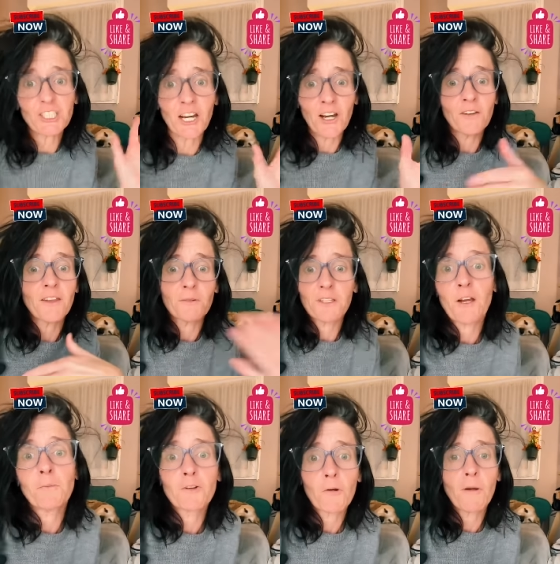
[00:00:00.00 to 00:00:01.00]
Share that really
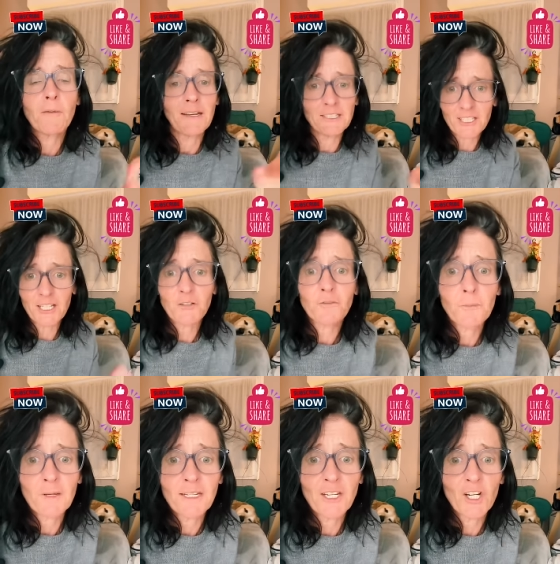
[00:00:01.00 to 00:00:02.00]
helped me grow my page. Thank you for
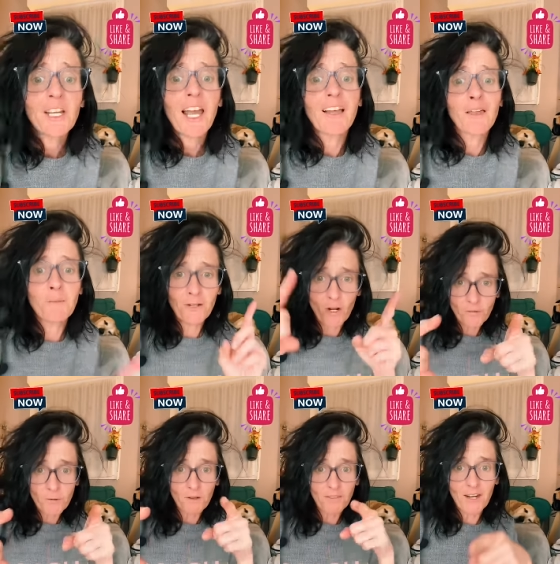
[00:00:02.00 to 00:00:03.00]
being here. And let me know if
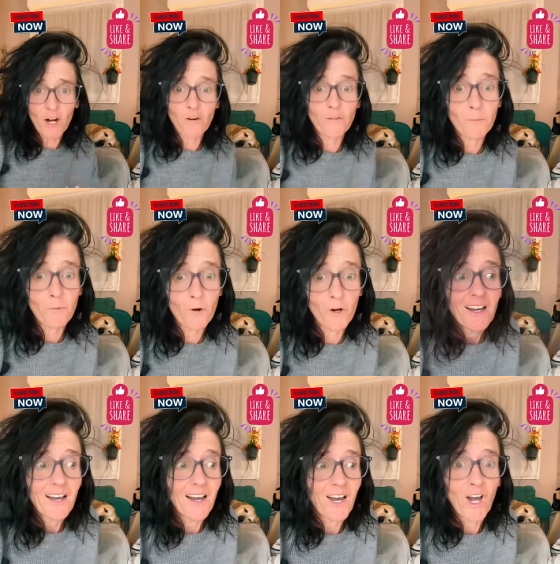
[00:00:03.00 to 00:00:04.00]
you want that Overboard
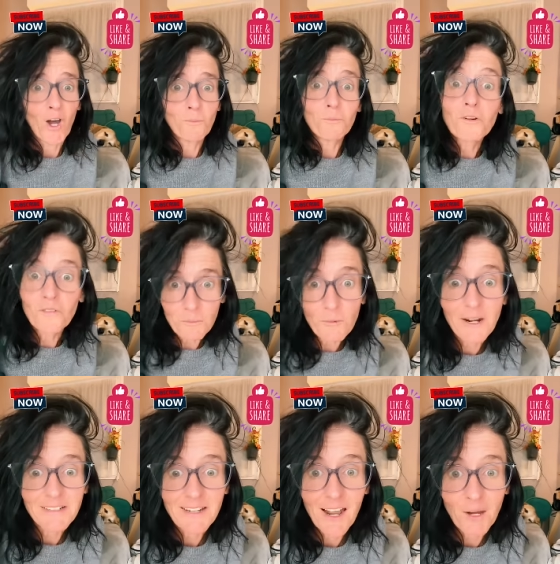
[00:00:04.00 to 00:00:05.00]
uh, movie
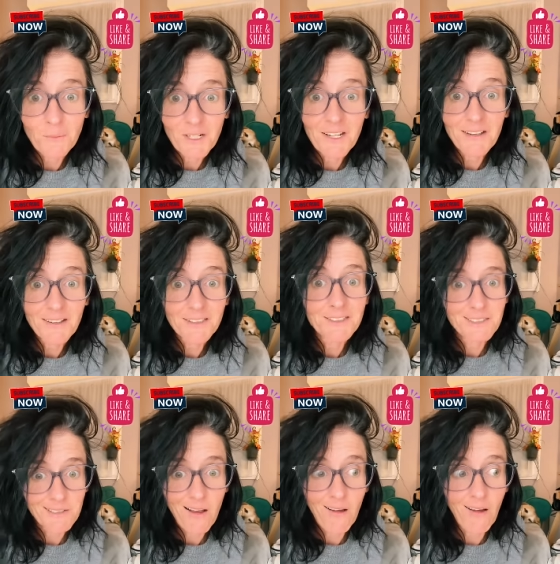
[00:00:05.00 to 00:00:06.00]
breakdown
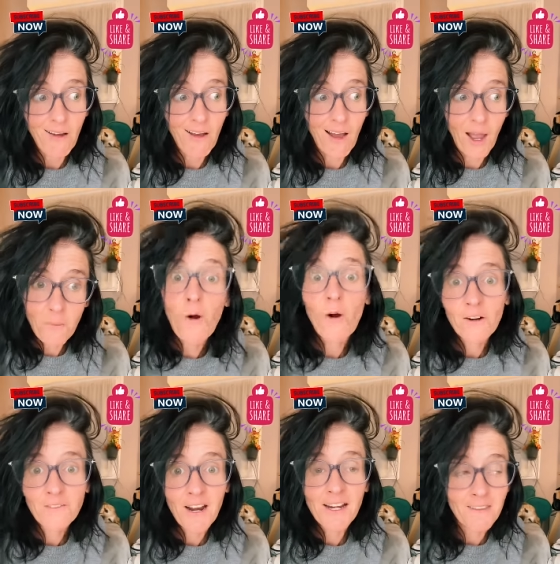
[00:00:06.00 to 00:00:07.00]
because uh, I'm
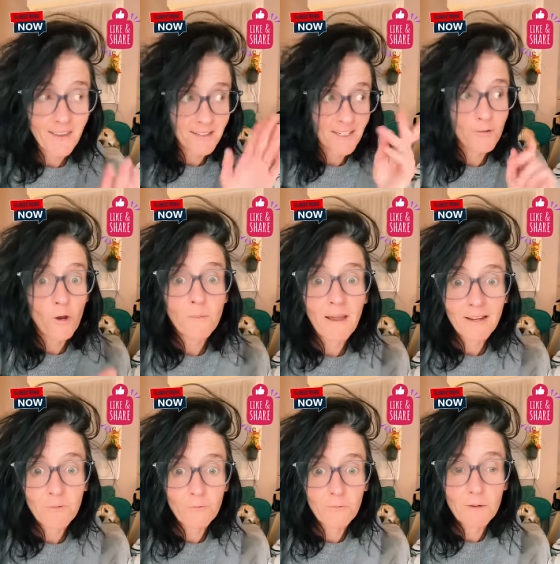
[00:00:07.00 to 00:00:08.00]
horrified at the idea of going back
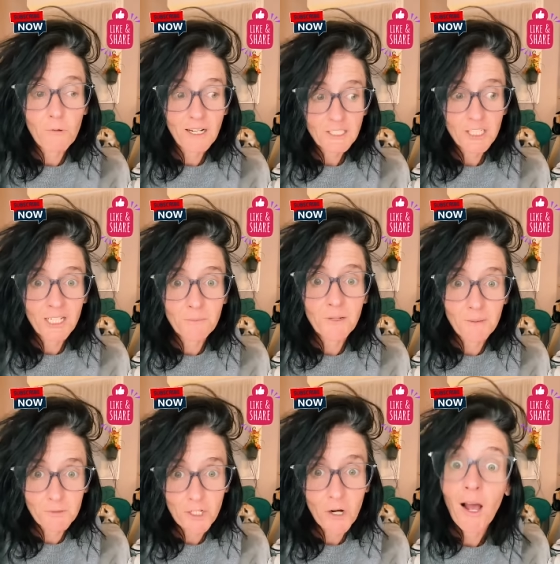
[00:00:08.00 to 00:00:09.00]
and rewatching it, but
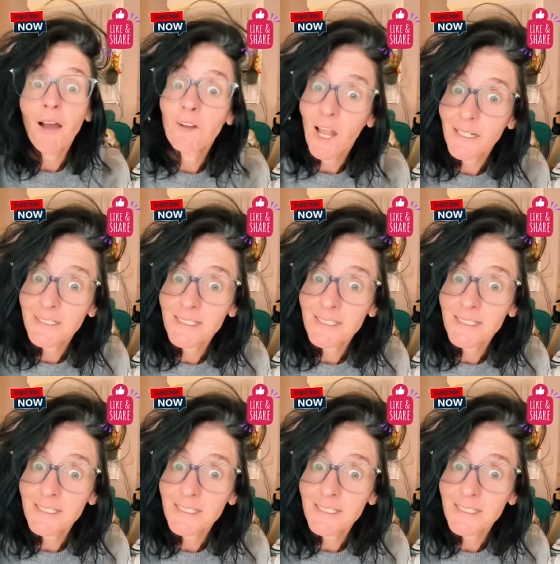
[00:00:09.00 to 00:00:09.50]
I'm sure I'll have a lot to